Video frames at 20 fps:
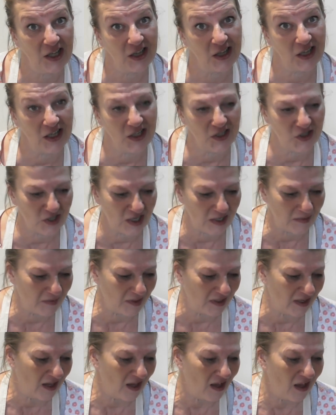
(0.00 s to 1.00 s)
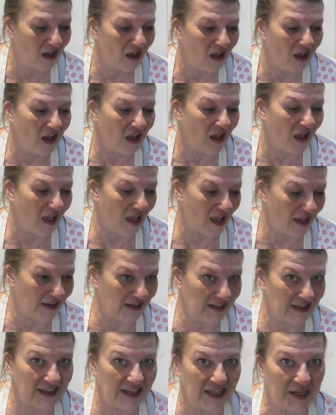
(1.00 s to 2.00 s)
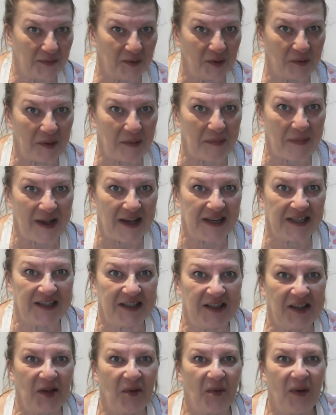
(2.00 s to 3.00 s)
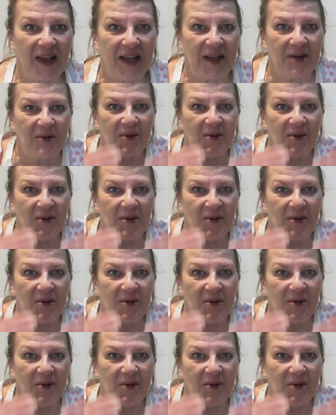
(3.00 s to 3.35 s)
third treatment, anything will be better than the way it